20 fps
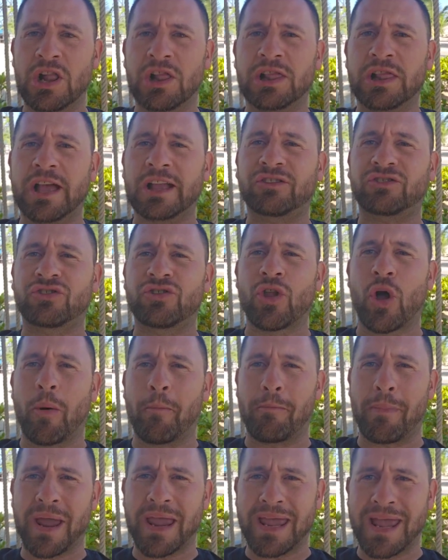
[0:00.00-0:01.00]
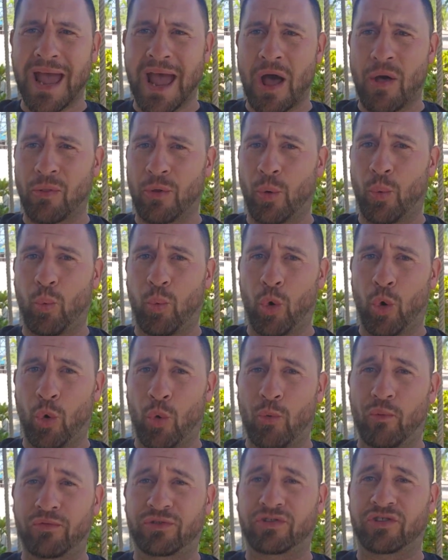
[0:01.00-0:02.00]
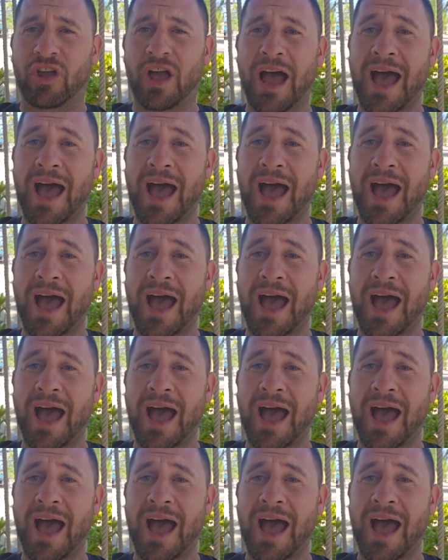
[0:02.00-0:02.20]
Let's not make out that Wolves